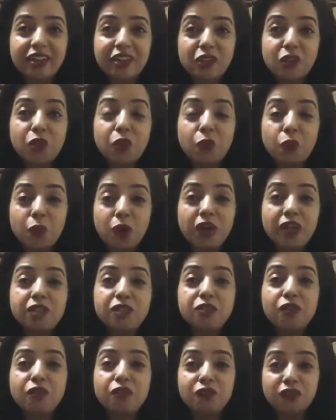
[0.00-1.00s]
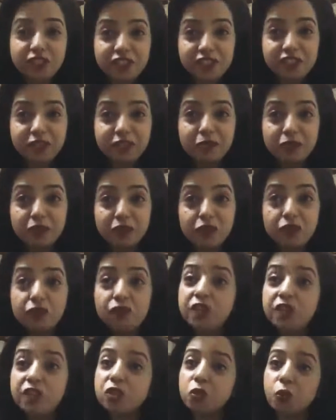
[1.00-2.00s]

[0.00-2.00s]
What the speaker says: words of wisdom, which